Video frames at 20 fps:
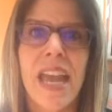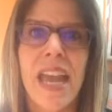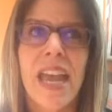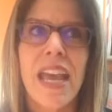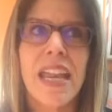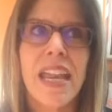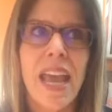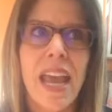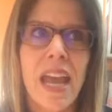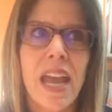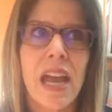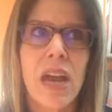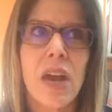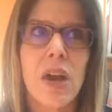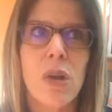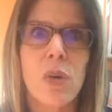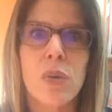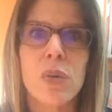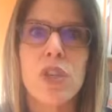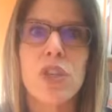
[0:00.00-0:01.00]
and
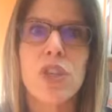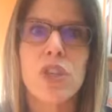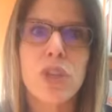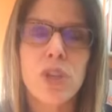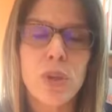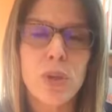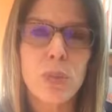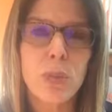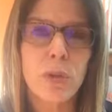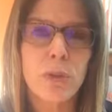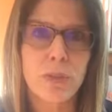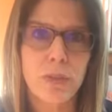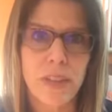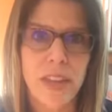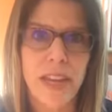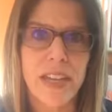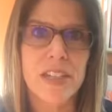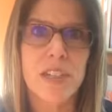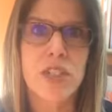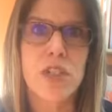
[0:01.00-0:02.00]
how you
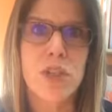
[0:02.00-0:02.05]
reflect,